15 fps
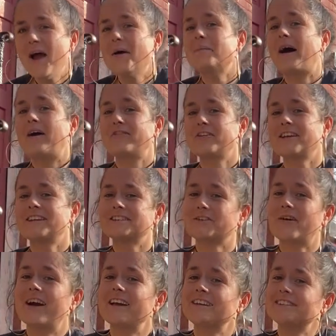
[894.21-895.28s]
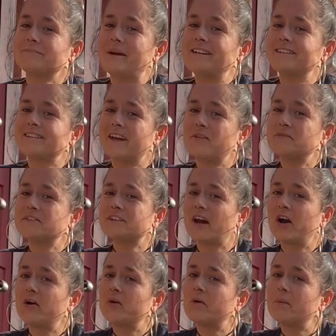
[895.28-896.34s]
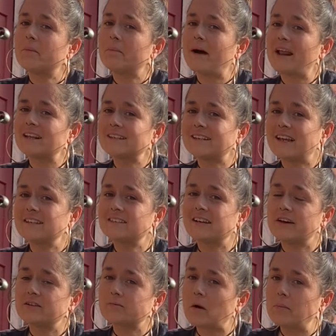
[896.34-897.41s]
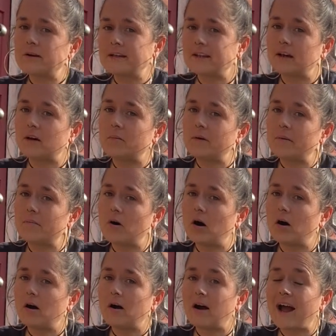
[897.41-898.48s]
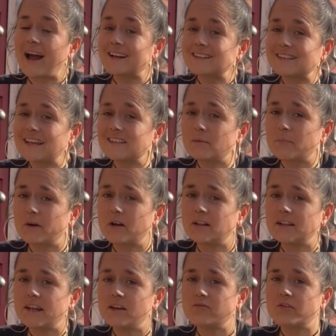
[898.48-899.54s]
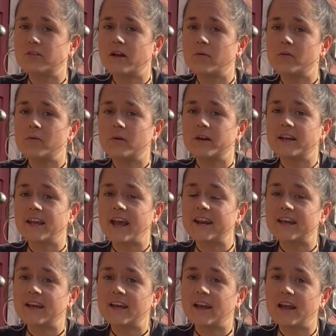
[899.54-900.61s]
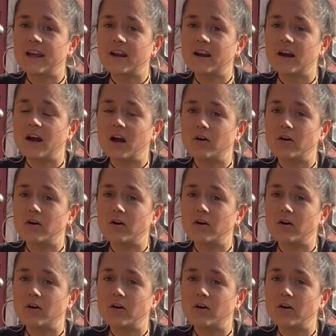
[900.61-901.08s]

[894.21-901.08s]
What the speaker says: but I think it's quite expensive. So Palo Santo is probably a little bit more accessible, even though we want to get it in a